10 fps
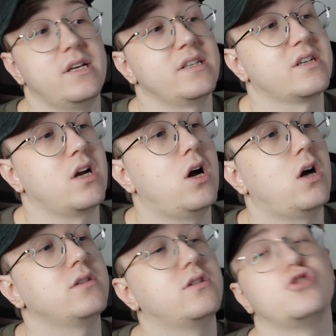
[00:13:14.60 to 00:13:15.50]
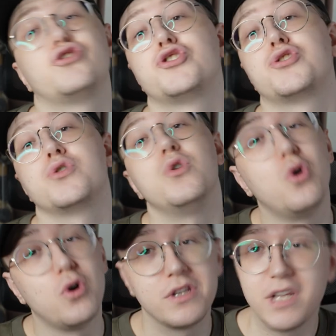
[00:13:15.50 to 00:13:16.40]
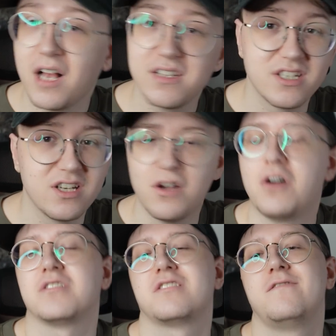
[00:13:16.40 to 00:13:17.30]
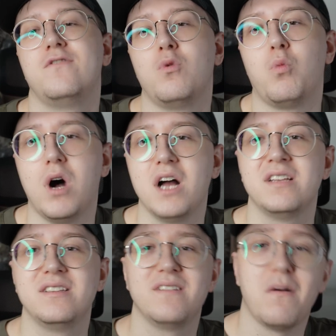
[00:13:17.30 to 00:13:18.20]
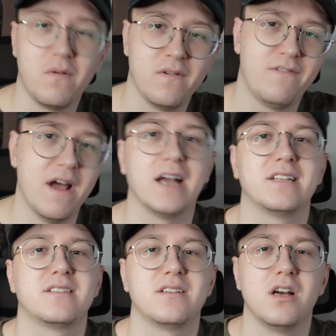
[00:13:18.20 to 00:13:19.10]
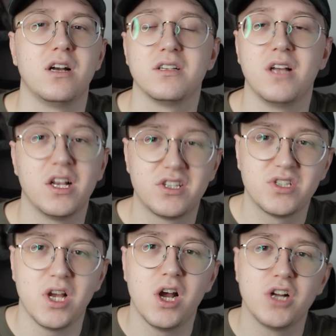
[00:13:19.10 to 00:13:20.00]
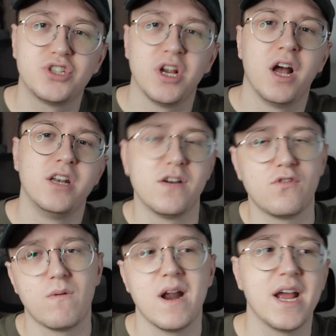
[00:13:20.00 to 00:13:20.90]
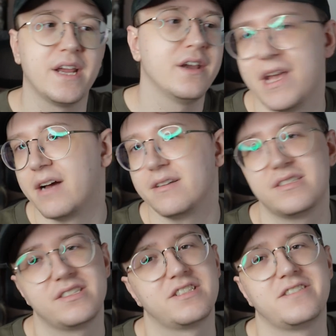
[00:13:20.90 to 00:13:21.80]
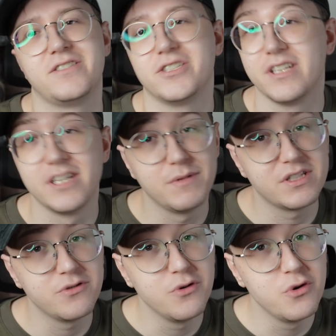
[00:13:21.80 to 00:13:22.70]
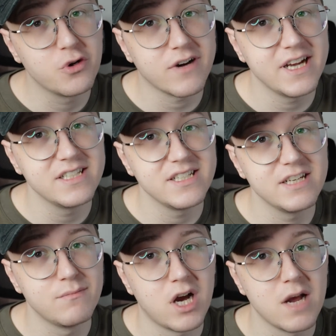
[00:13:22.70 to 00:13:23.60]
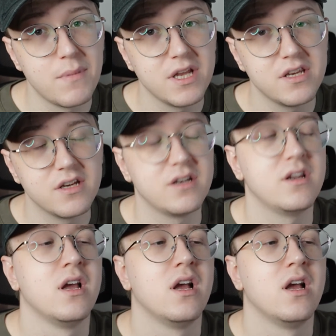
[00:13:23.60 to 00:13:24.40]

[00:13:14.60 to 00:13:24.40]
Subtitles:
This card sure does a lot for one effect. A search, another reg. It's just a little bit too crazy in my opinion.